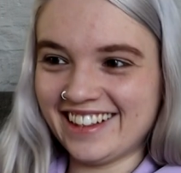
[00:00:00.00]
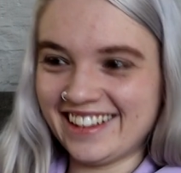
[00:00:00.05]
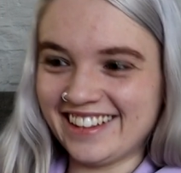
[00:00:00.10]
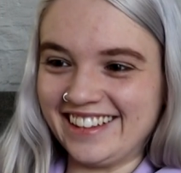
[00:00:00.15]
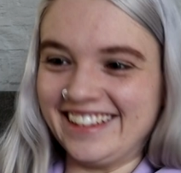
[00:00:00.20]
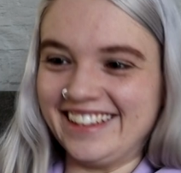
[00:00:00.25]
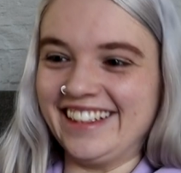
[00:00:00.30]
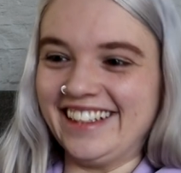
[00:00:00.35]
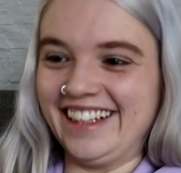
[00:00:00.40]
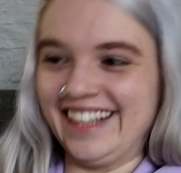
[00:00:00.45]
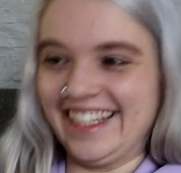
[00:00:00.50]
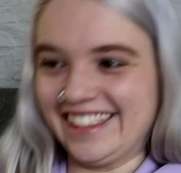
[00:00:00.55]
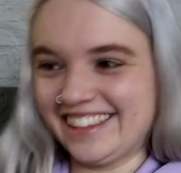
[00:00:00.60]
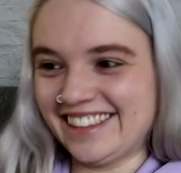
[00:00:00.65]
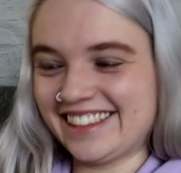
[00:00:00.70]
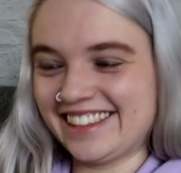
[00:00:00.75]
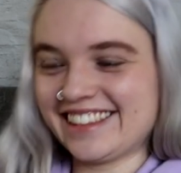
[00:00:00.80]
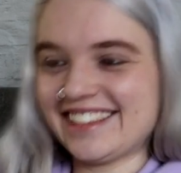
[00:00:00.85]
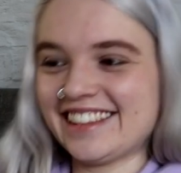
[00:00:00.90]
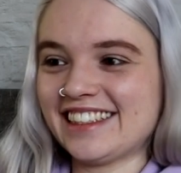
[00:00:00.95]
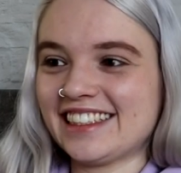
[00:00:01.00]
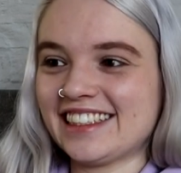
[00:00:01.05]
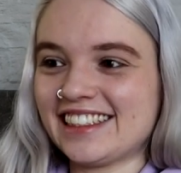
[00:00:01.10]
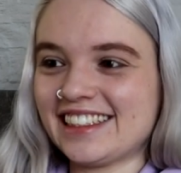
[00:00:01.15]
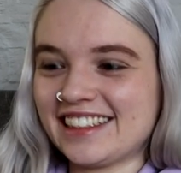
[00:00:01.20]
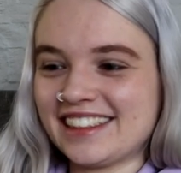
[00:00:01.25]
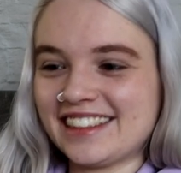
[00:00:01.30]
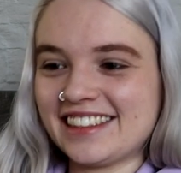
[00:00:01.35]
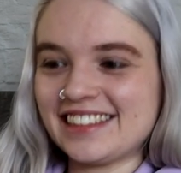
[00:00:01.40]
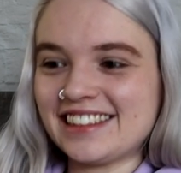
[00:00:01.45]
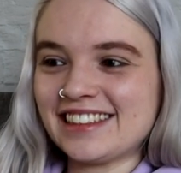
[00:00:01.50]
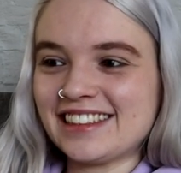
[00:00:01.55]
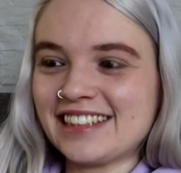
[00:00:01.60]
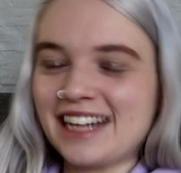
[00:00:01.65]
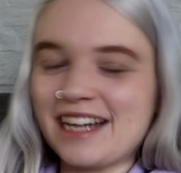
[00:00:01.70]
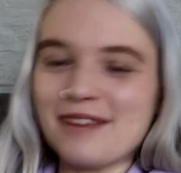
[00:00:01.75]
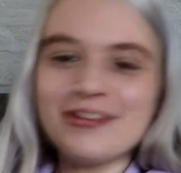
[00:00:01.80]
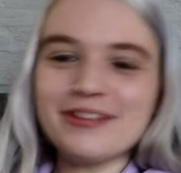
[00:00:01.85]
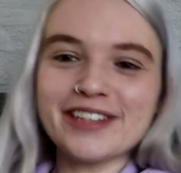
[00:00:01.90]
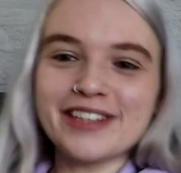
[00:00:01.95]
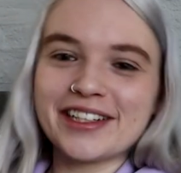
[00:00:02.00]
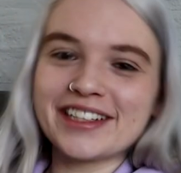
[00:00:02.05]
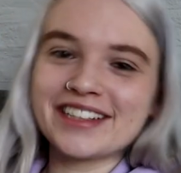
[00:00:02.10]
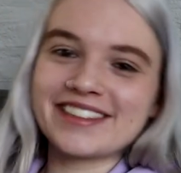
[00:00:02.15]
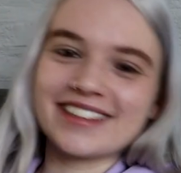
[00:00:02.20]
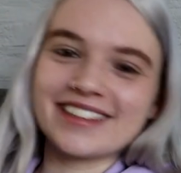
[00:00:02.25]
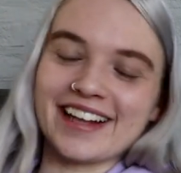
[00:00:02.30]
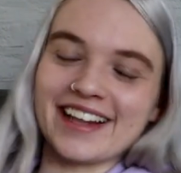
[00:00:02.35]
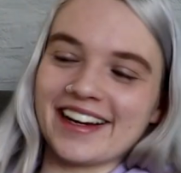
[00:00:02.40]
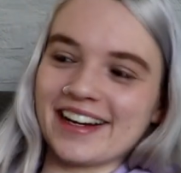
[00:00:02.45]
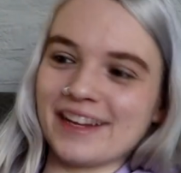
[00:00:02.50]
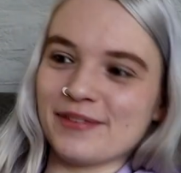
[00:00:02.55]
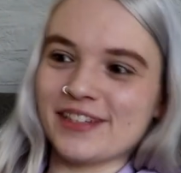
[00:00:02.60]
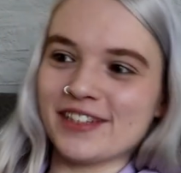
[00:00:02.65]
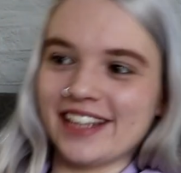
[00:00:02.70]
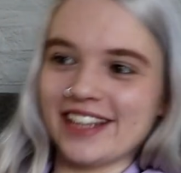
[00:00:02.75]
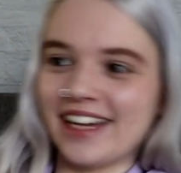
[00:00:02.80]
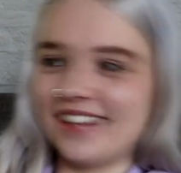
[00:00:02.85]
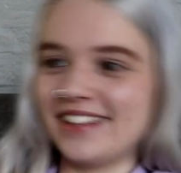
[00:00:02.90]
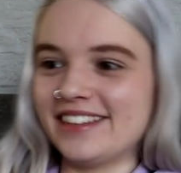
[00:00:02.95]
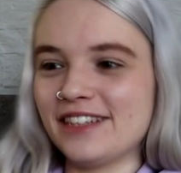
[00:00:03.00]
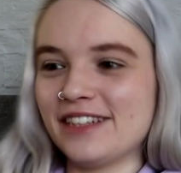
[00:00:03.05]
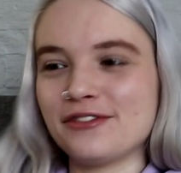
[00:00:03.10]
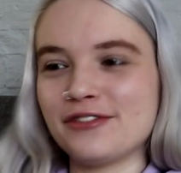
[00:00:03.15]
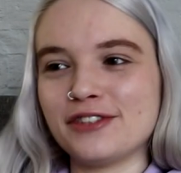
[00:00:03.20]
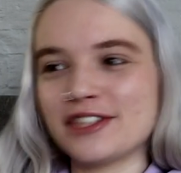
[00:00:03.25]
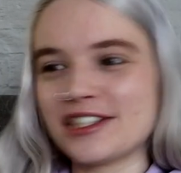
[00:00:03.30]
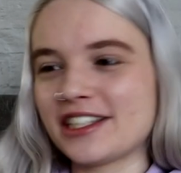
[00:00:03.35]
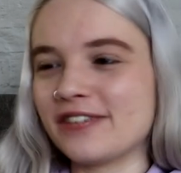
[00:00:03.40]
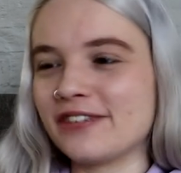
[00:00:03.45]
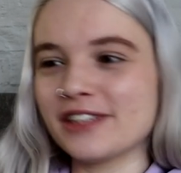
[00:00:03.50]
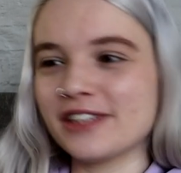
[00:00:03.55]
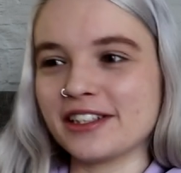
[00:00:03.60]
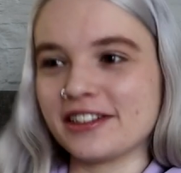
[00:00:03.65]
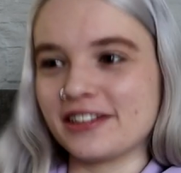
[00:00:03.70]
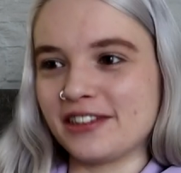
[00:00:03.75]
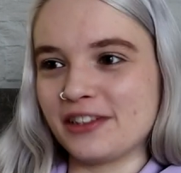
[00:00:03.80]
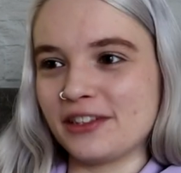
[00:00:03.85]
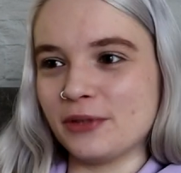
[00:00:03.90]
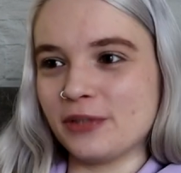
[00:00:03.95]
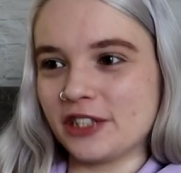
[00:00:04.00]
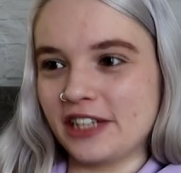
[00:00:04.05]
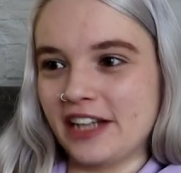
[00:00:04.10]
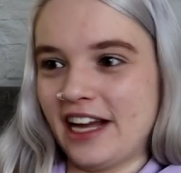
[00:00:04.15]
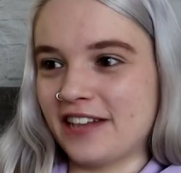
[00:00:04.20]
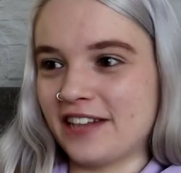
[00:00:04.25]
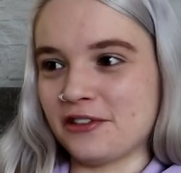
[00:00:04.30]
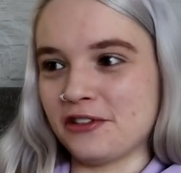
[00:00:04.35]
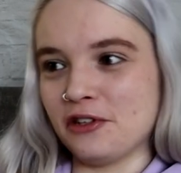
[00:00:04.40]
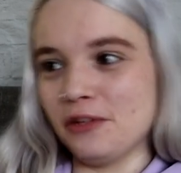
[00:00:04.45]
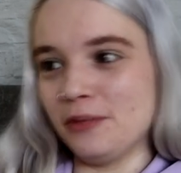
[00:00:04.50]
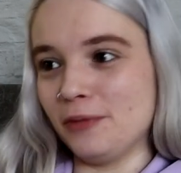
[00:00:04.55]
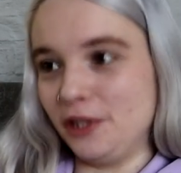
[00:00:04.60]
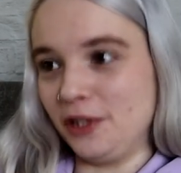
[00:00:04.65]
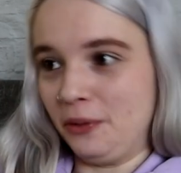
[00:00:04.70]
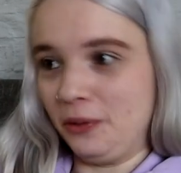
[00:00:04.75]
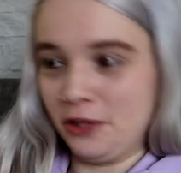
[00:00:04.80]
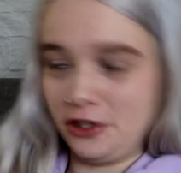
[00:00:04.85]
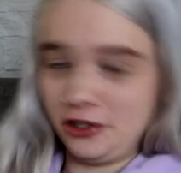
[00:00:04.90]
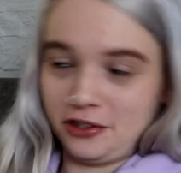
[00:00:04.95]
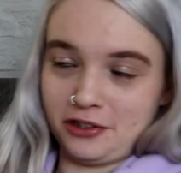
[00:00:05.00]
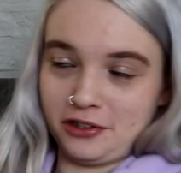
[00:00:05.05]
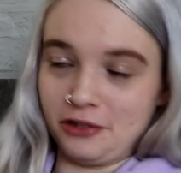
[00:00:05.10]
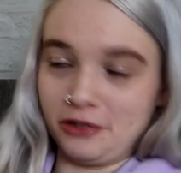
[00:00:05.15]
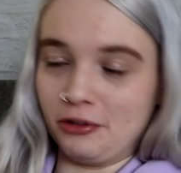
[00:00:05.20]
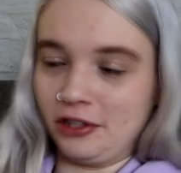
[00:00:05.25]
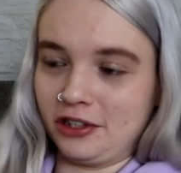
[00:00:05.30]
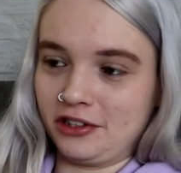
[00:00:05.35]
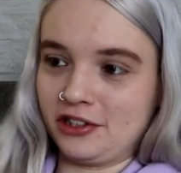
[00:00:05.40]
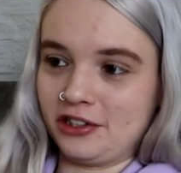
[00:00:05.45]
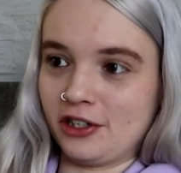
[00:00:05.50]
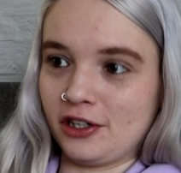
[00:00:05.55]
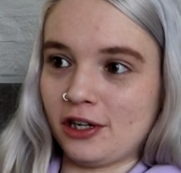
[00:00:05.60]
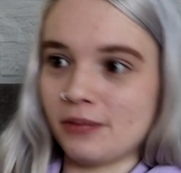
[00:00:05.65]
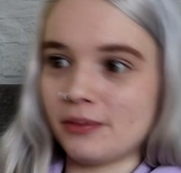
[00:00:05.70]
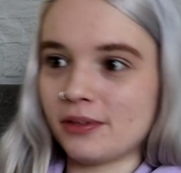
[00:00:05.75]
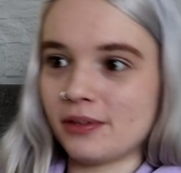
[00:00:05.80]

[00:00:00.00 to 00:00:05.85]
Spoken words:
Nice. I'm starting to like them together. At first I really thought he was an asshole, but he was just doing his job.